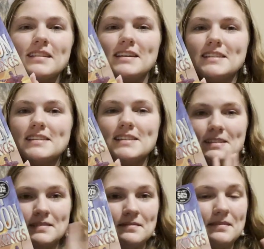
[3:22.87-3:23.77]

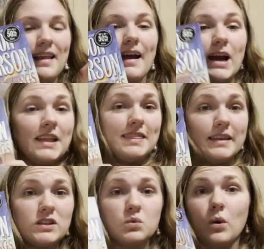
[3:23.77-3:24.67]
I got
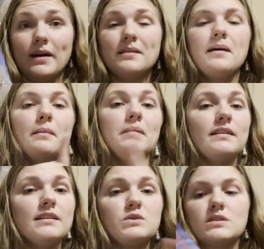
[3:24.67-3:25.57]
this one,
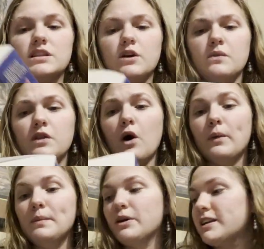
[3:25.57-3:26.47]
but this wasn't the
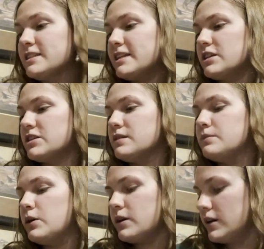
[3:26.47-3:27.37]
only Brandon Sanderson
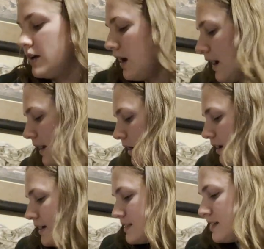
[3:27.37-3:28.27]
book. I
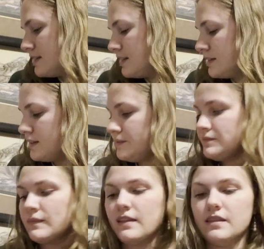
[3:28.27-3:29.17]
got
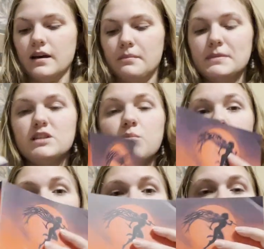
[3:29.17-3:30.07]
the
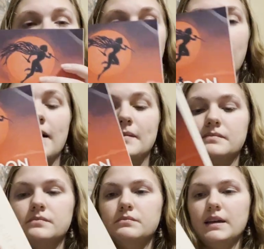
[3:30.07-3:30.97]
Mistborn
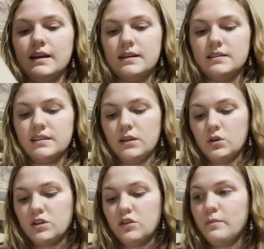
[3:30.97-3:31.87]
because it
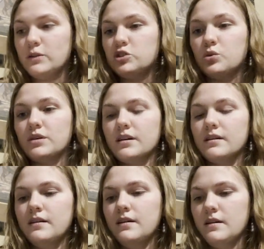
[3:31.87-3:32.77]
looks a little bit shorter,
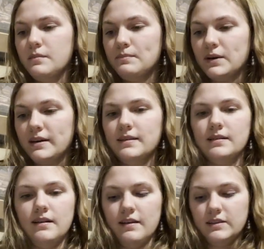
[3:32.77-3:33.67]
but
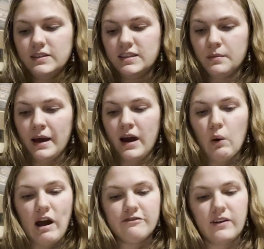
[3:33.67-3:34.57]

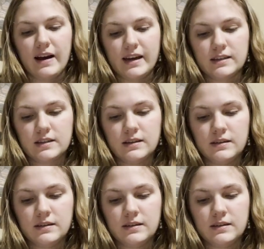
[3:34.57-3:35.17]
somehow I find